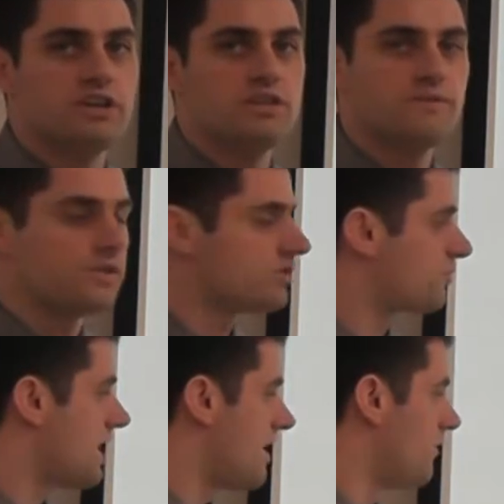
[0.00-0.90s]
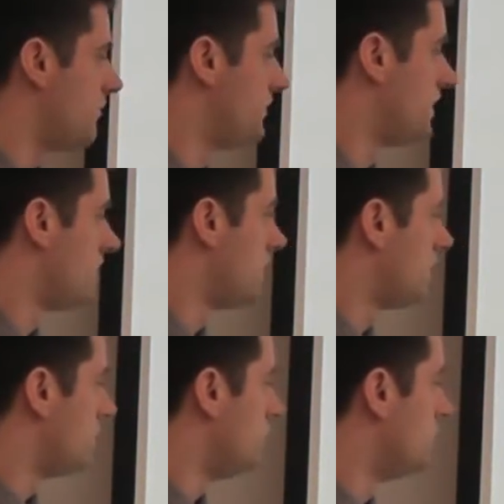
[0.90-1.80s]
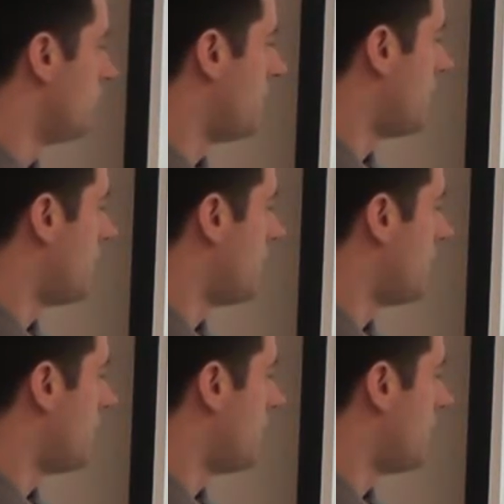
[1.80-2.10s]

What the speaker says: in the first problem, you may